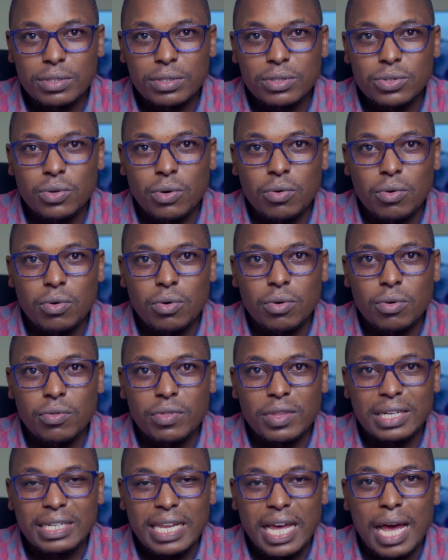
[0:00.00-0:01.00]
So
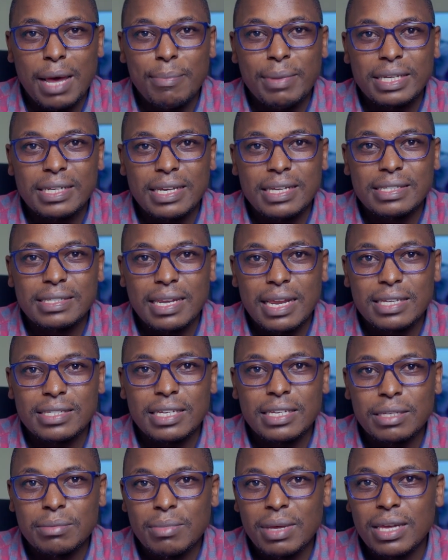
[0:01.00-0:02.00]
the diameter is
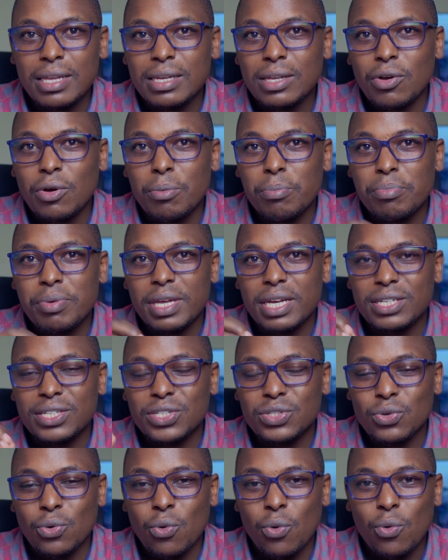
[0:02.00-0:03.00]
larger in men compared
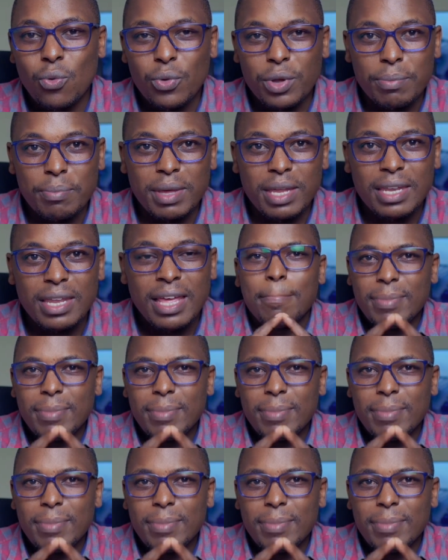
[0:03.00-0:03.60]
to women,